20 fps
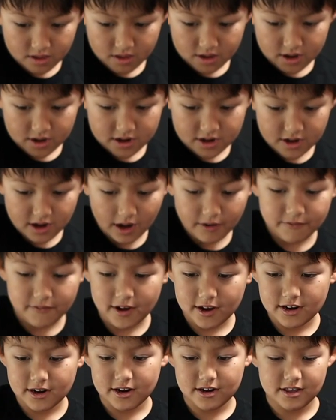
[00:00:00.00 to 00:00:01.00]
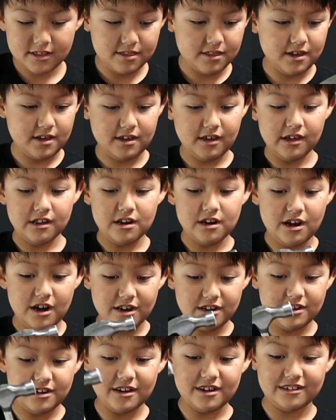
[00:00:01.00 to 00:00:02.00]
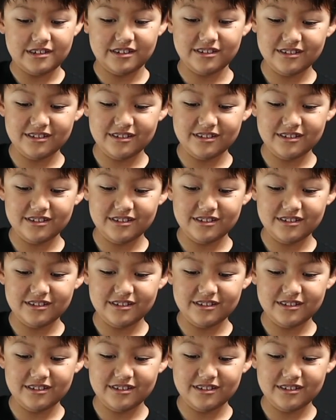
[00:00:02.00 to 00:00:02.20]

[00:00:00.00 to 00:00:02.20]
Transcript: Did I find anything? Not yet.